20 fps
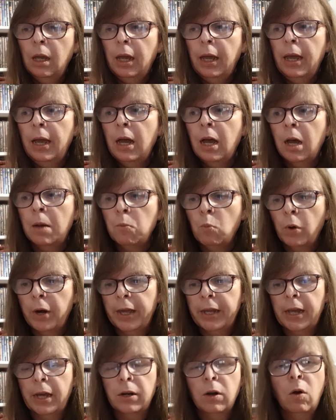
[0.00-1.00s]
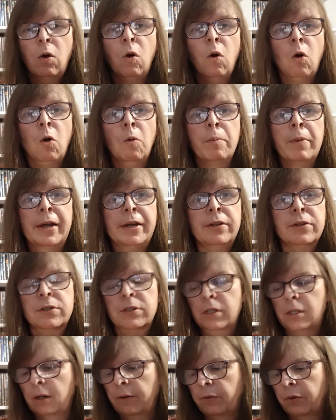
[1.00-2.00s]
When I got home, I
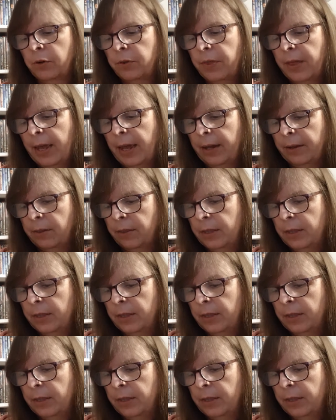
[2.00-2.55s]
discovered that